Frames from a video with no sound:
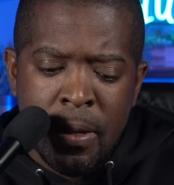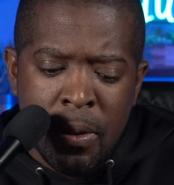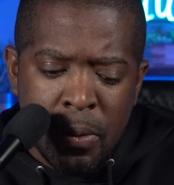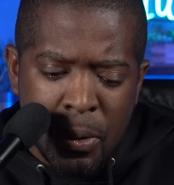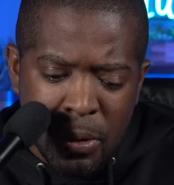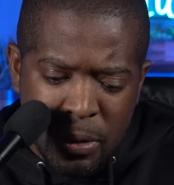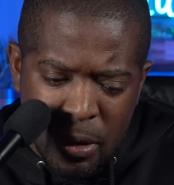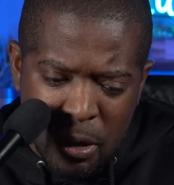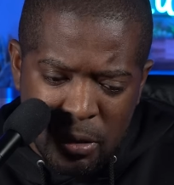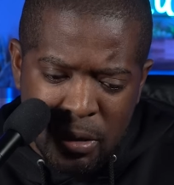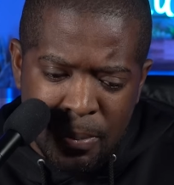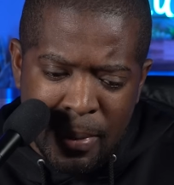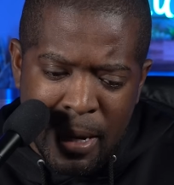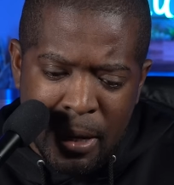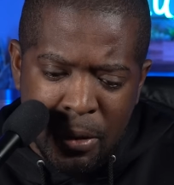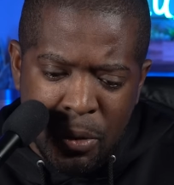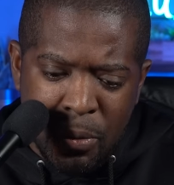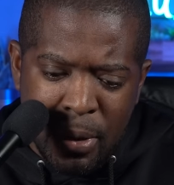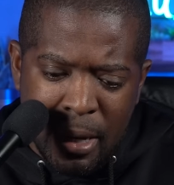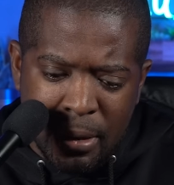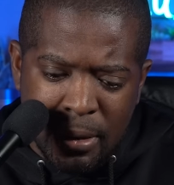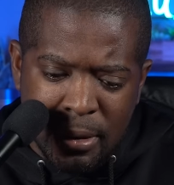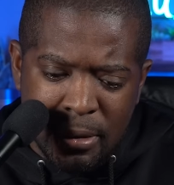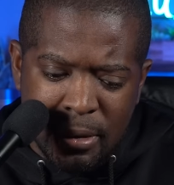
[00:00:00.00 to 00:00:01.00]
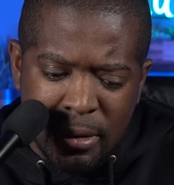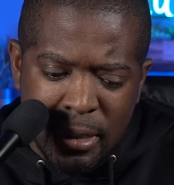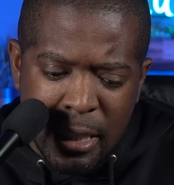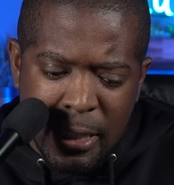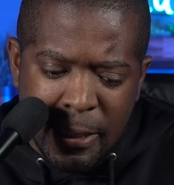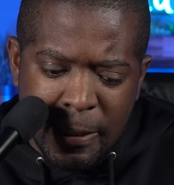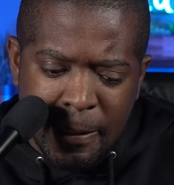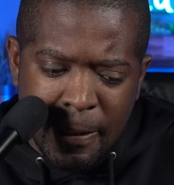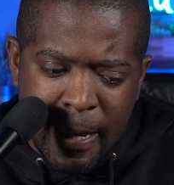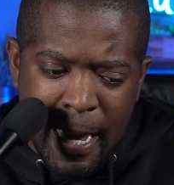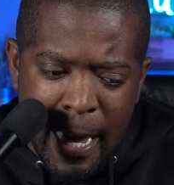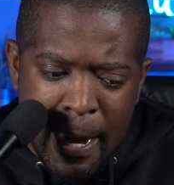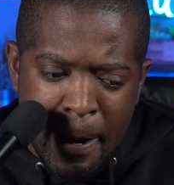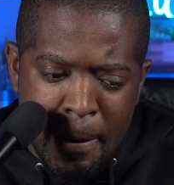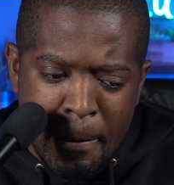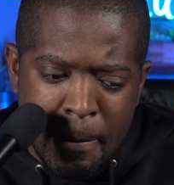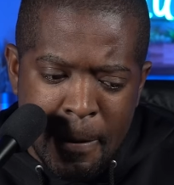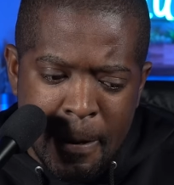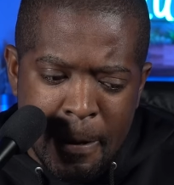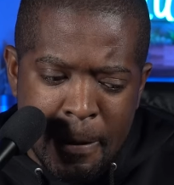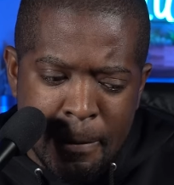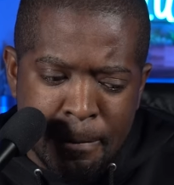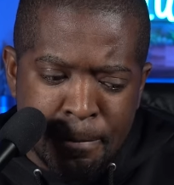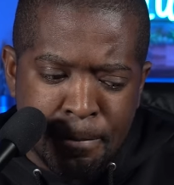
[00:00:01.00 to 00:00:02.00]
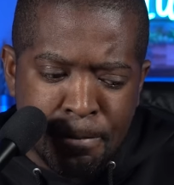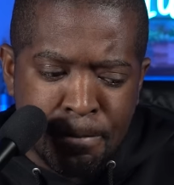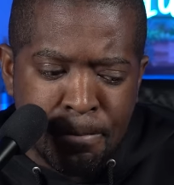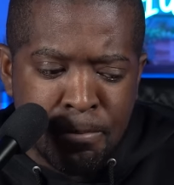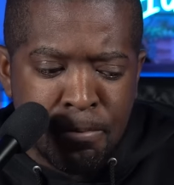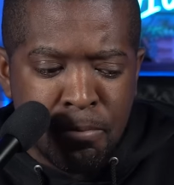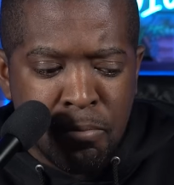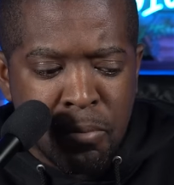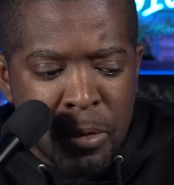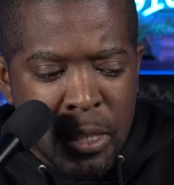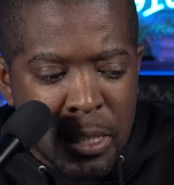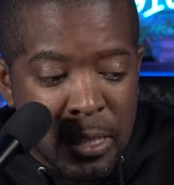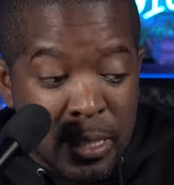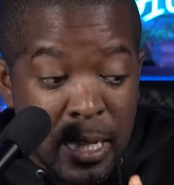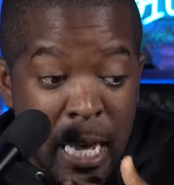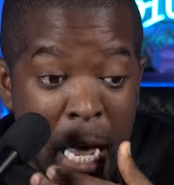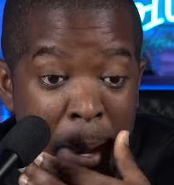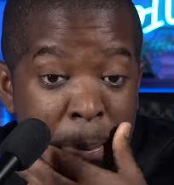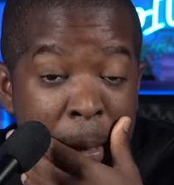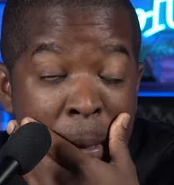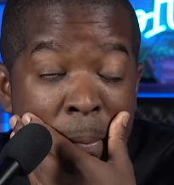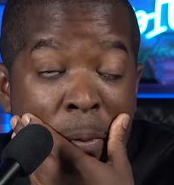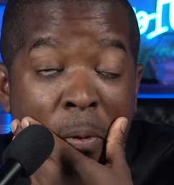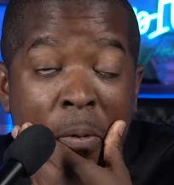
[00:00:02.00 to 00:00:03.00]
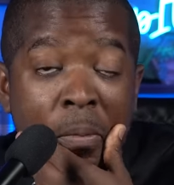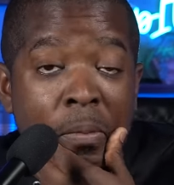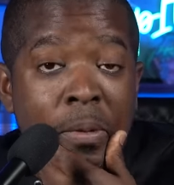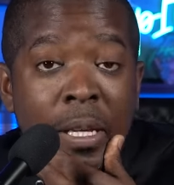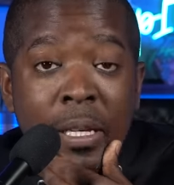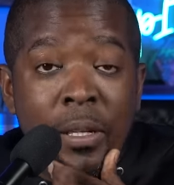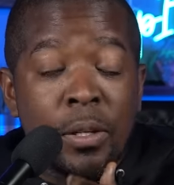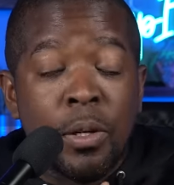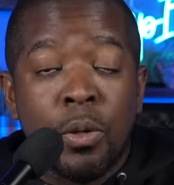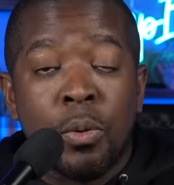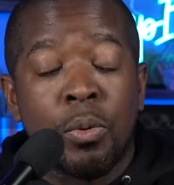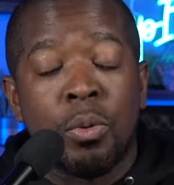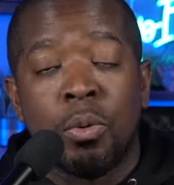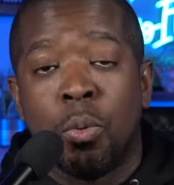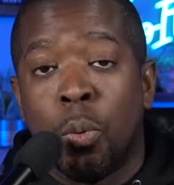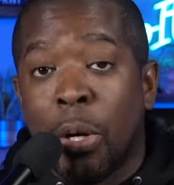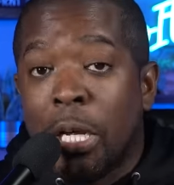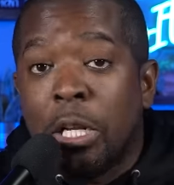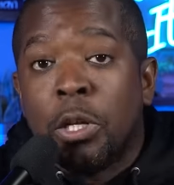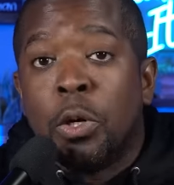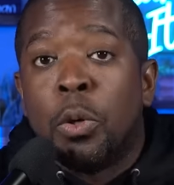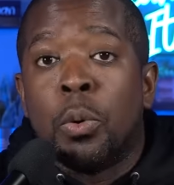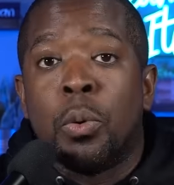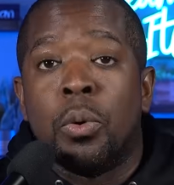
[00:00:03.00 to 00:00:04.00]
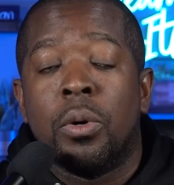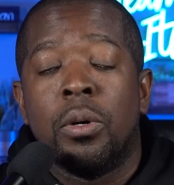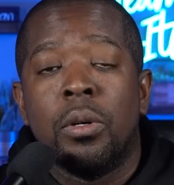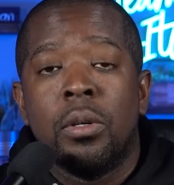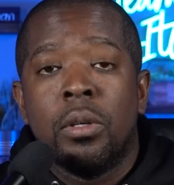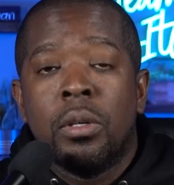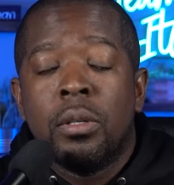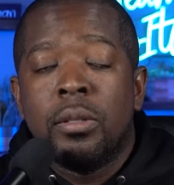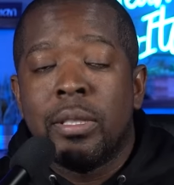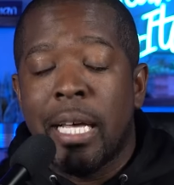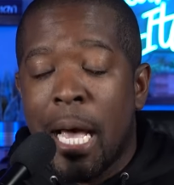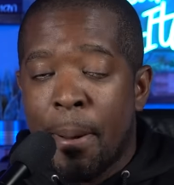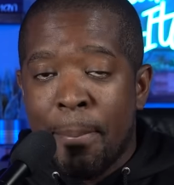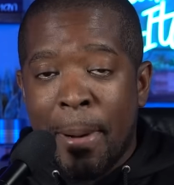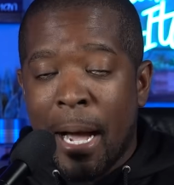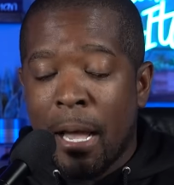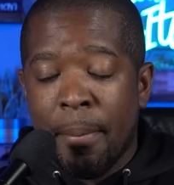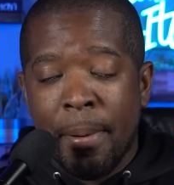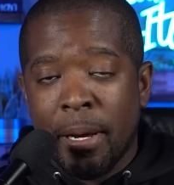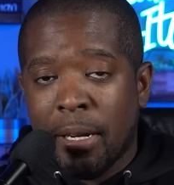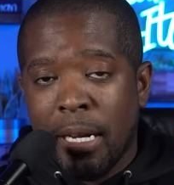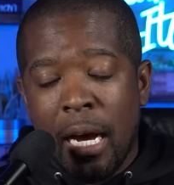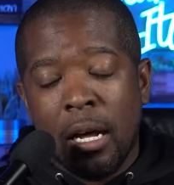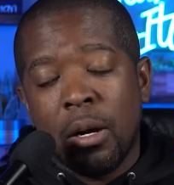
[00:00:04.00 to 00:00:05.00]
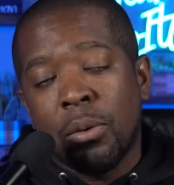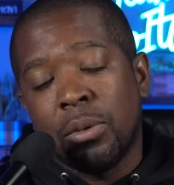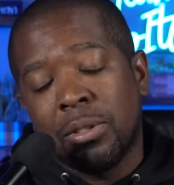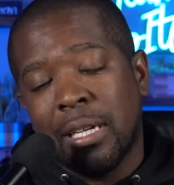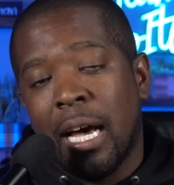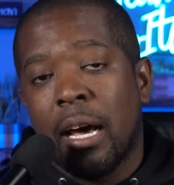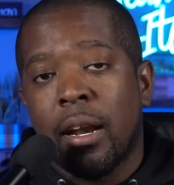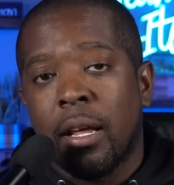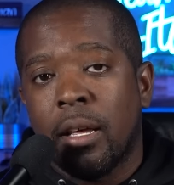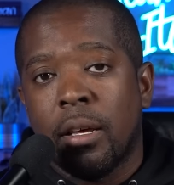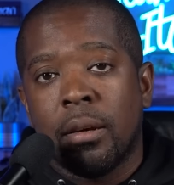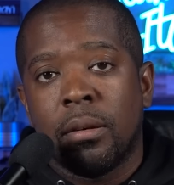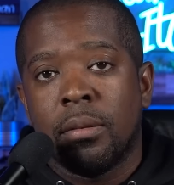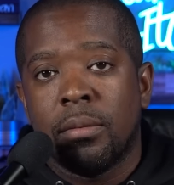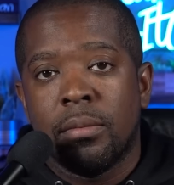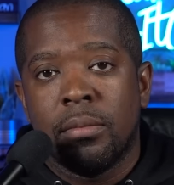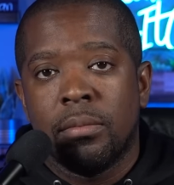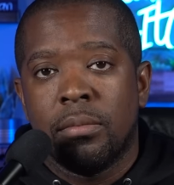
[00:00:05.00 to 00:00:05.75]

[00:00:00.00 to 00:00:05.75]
We talked about it throughout this season, how, um, because a lot of people, they knew, we knew that Mike Macdonald was out of here.